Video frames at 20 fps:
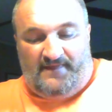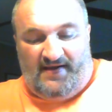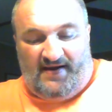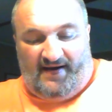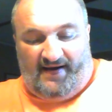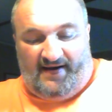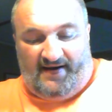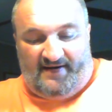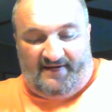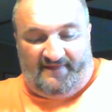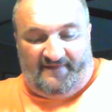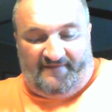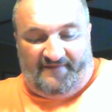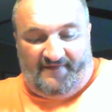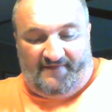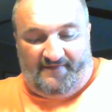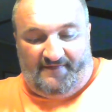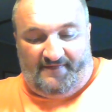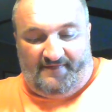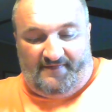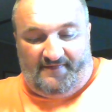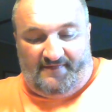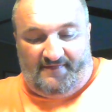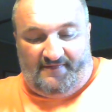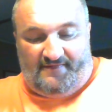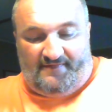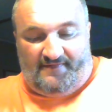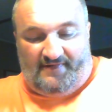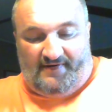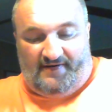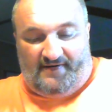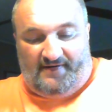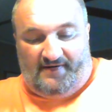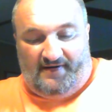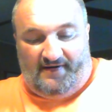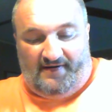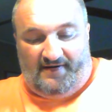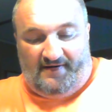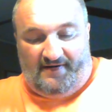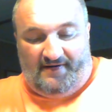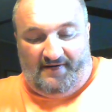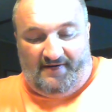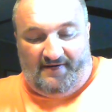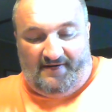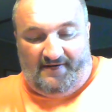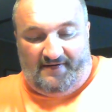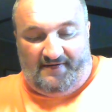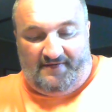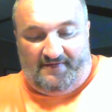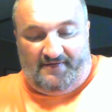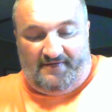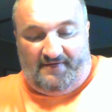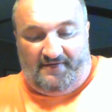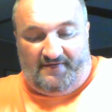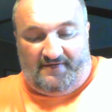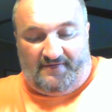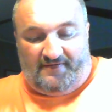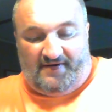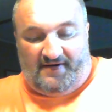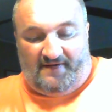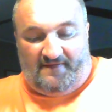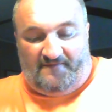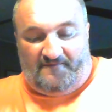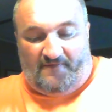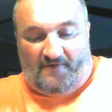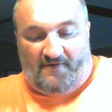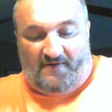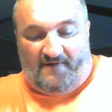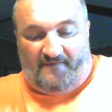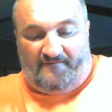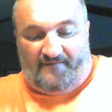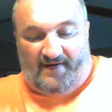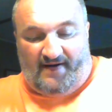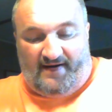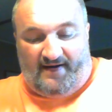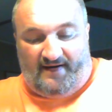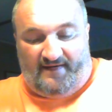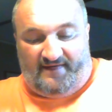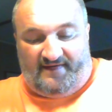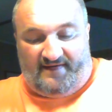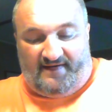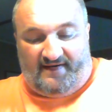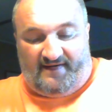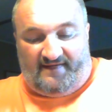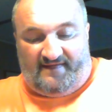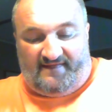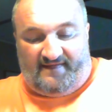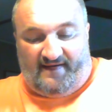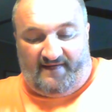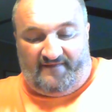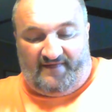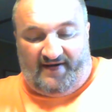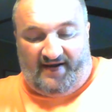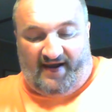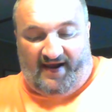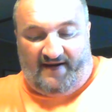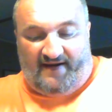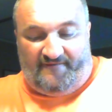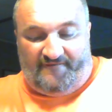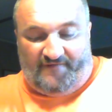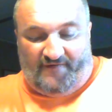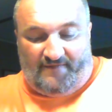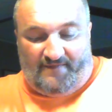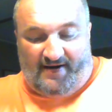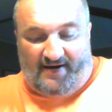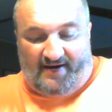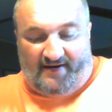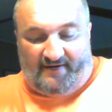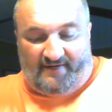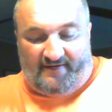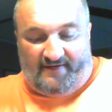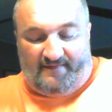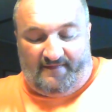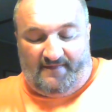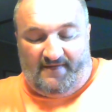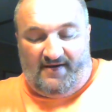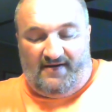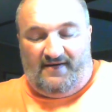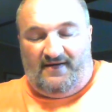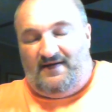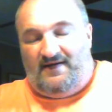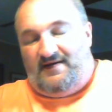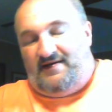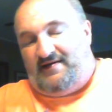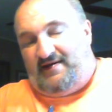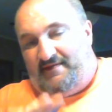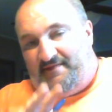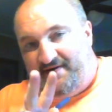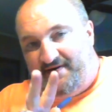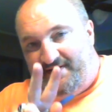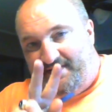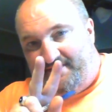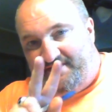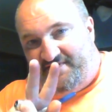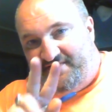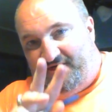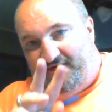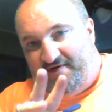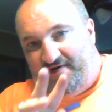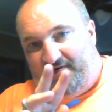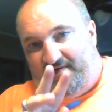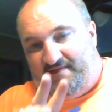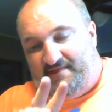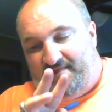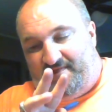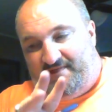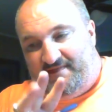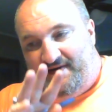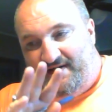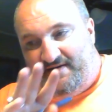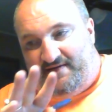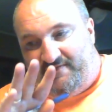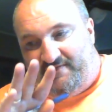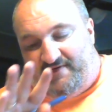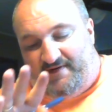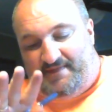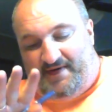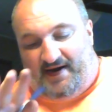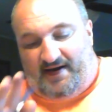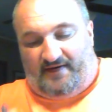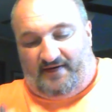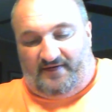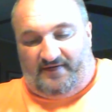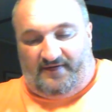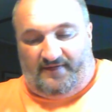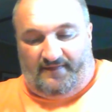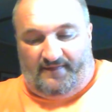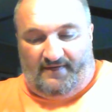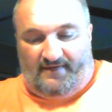out of one, two, three, four, five, six, seven, eight full bottles. That means I'm short on three bottles.